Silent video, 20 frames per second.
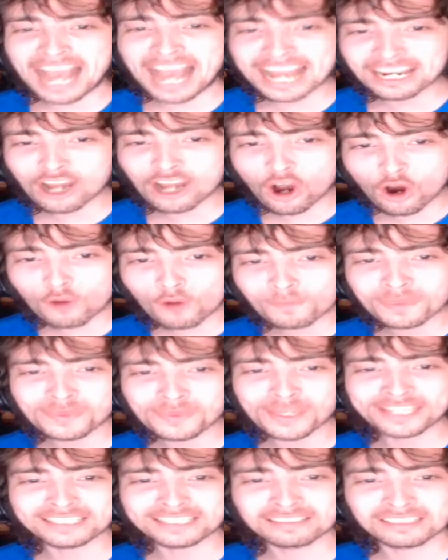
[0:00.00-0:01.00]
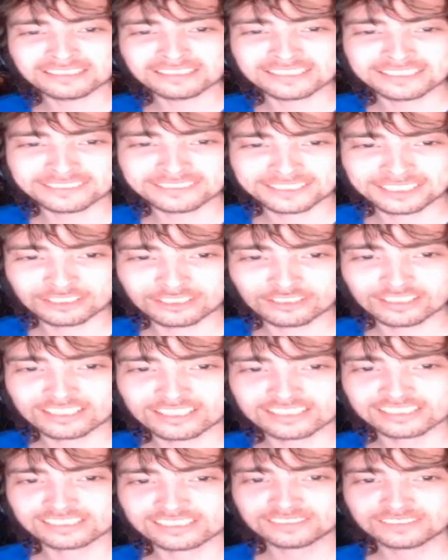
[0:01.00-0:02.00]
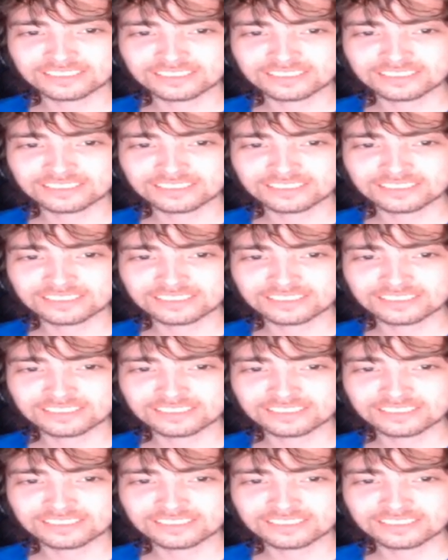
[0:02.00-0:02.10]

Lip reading: I hope they continue this,